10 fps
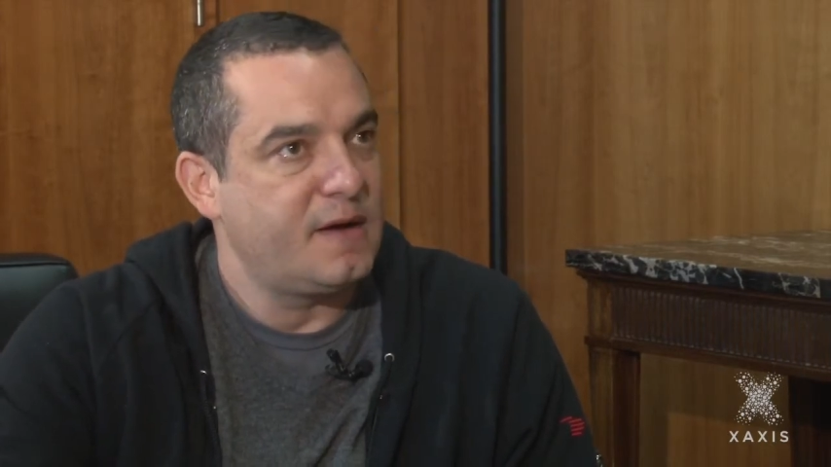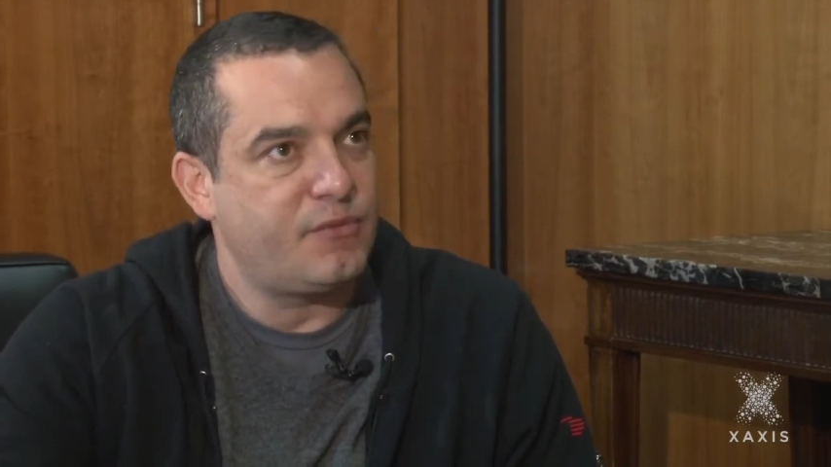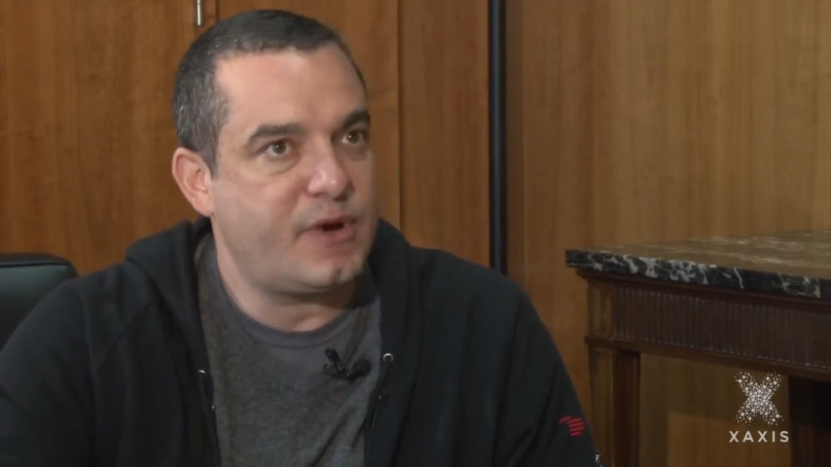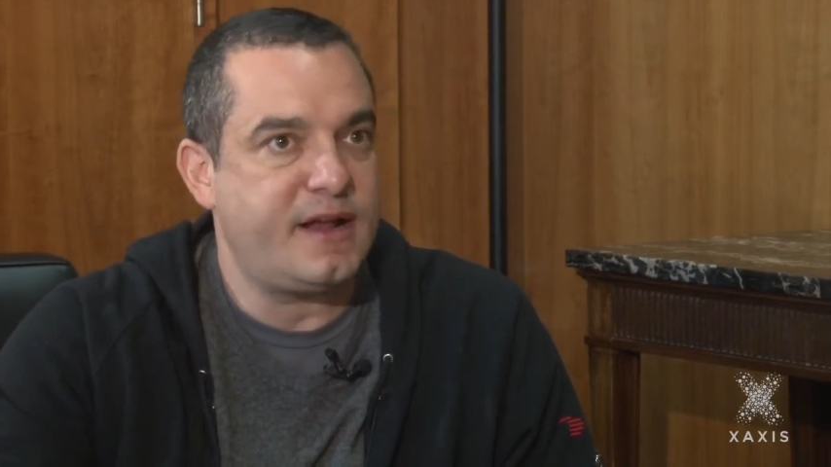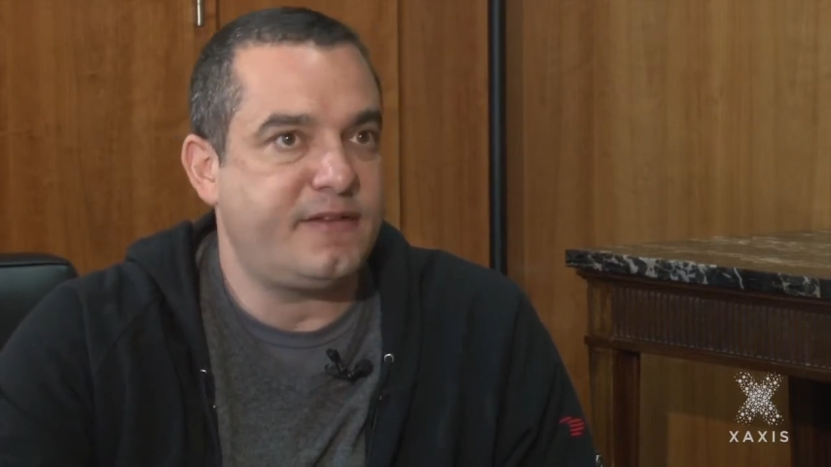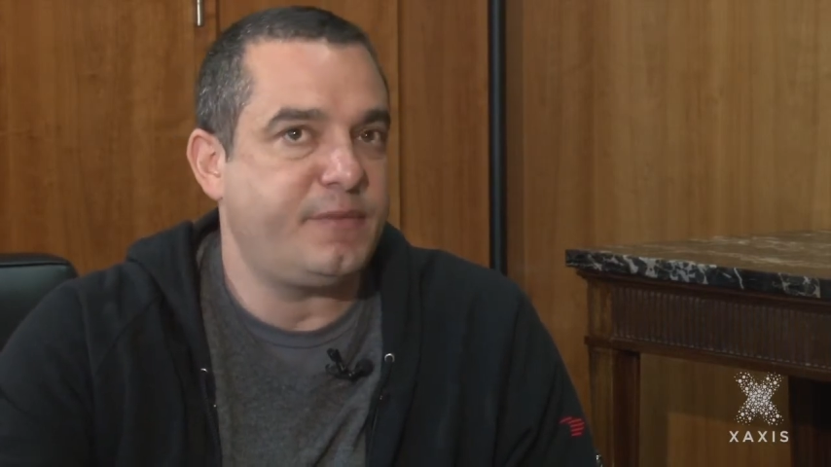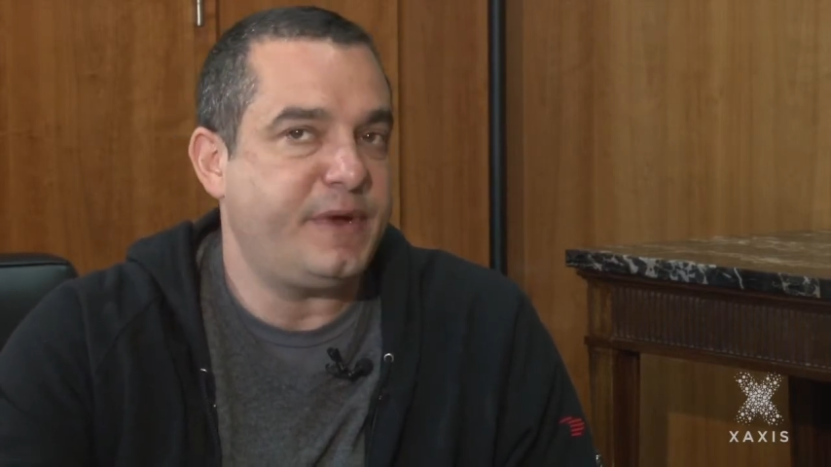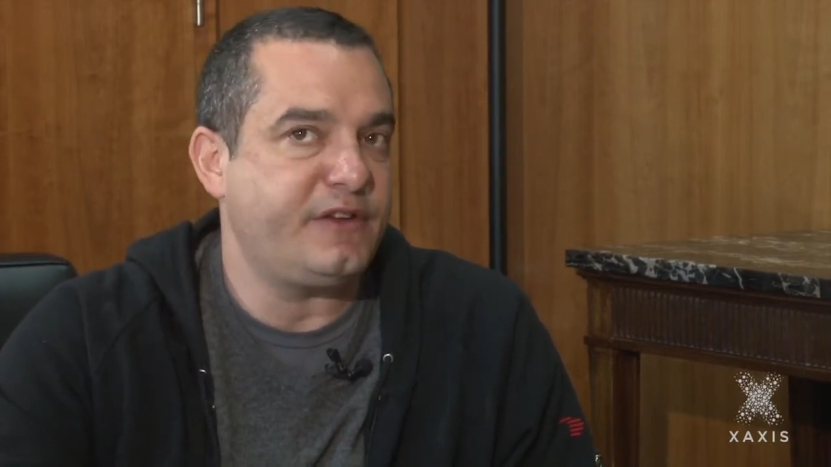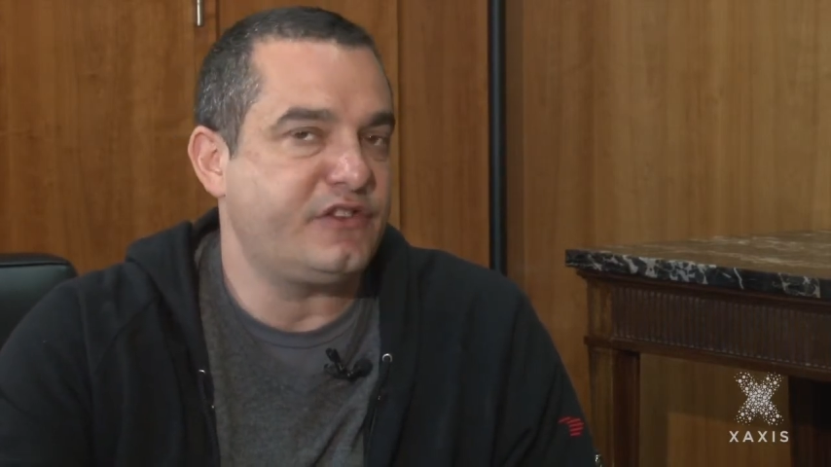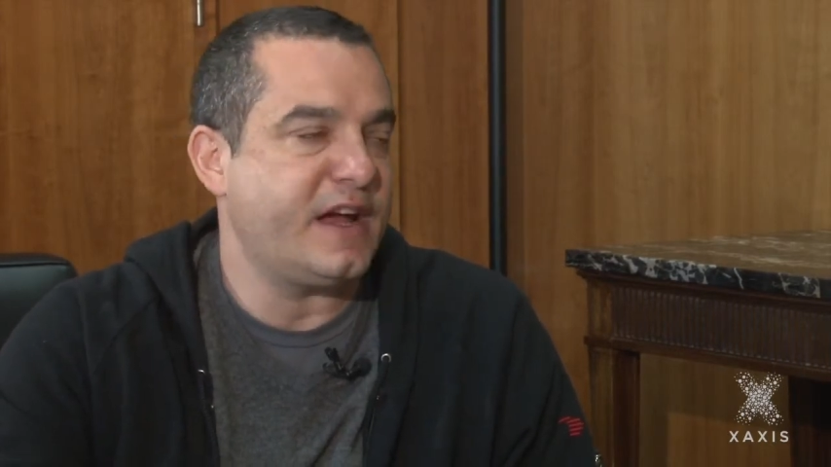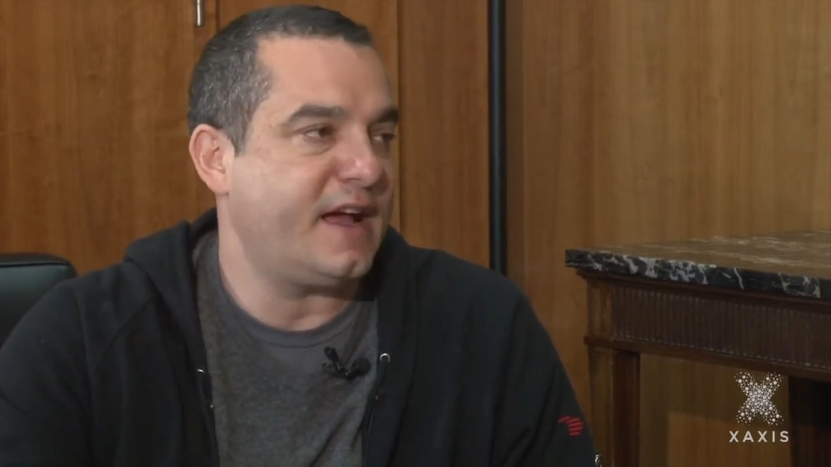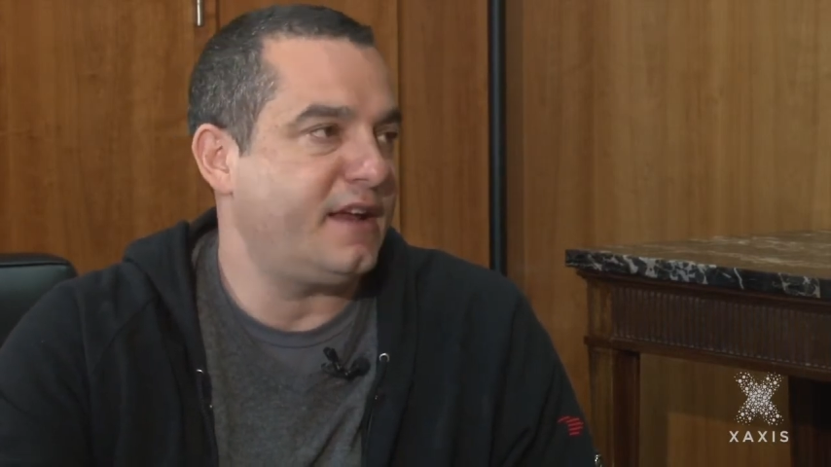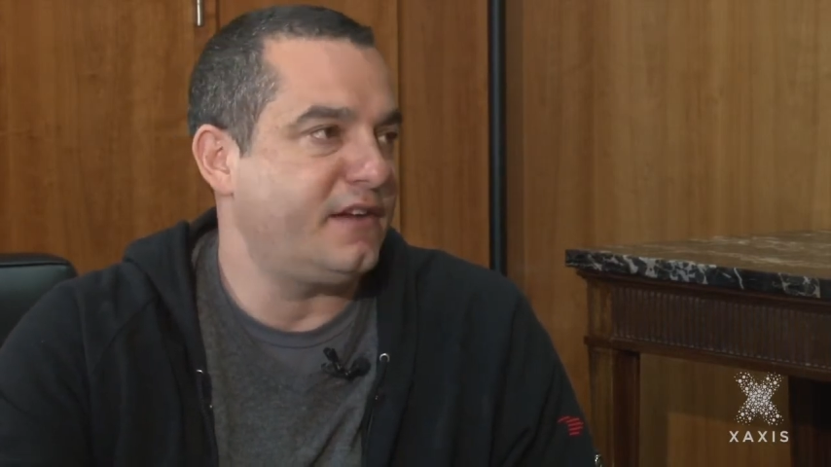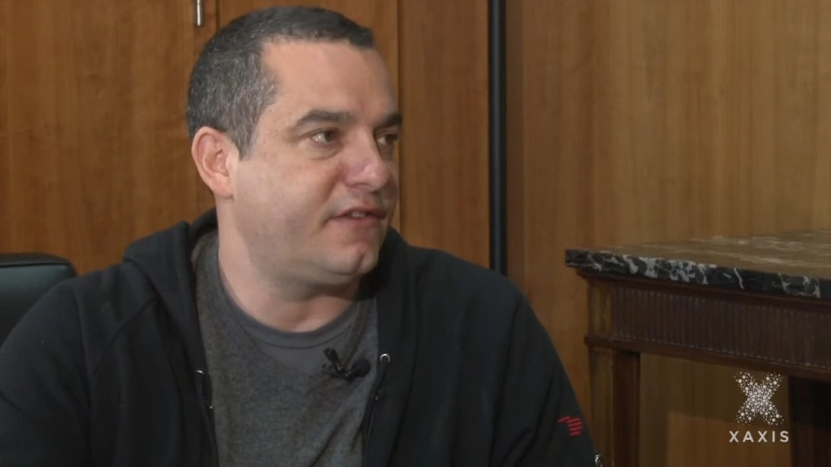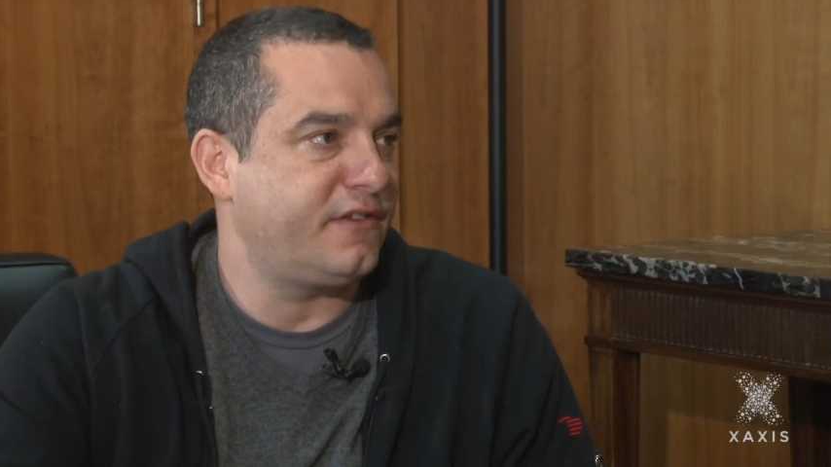Brands are being
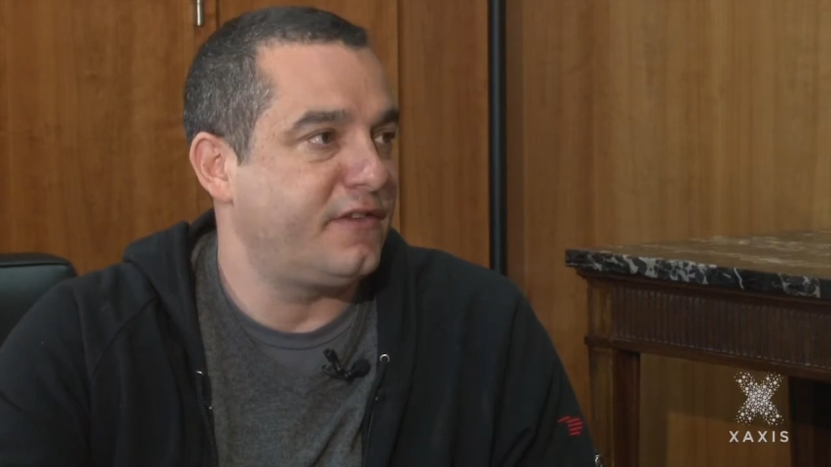challenged